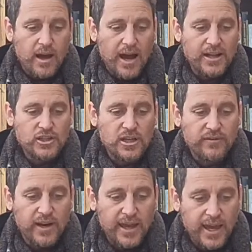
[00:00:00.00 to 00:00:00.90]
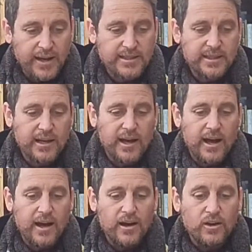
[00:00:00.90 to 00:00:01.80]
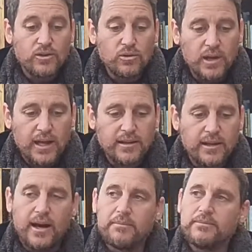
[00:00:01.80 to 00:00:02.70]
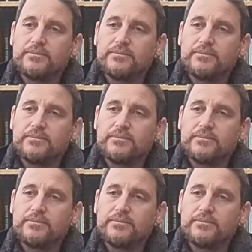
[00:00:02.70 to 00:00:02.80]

Ad sheva'er etzlecha gdulat ha'am.